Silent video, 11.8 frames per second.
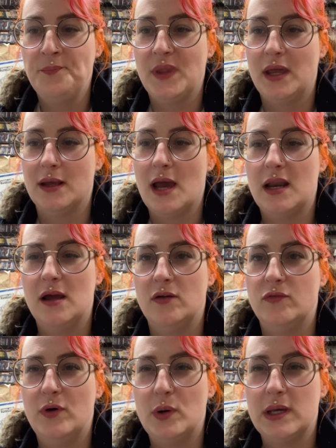and kind of
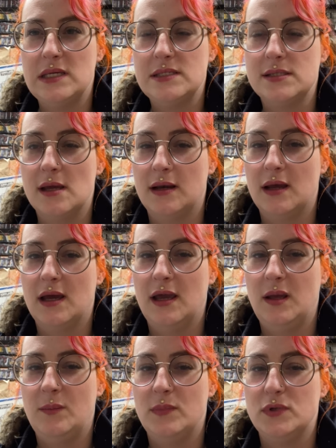unfocused, and
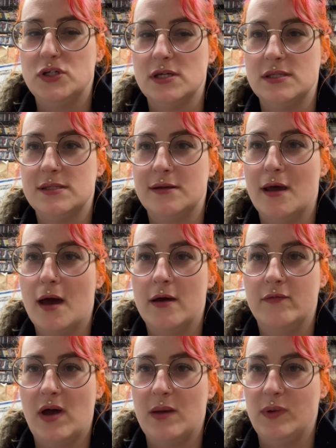I'm just not
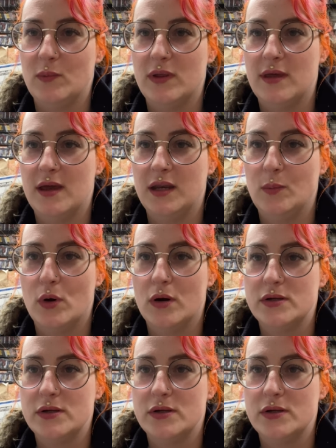vibing with it anymore.